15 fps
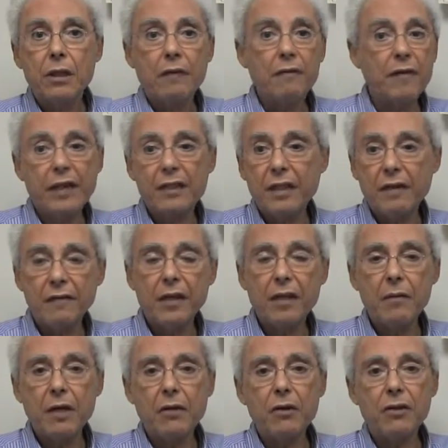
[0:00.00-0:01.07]
In fact, I've
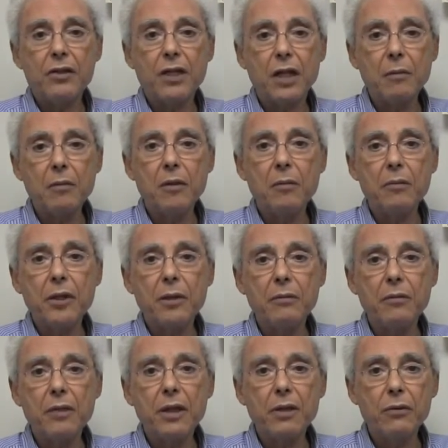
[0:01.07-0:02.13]
came across a couple of
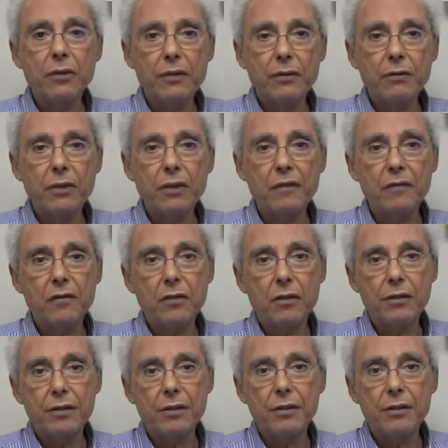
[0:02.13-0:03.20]
people that went through a
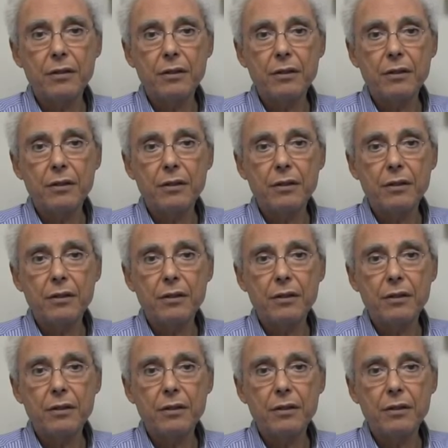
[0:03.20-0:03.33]
divorce.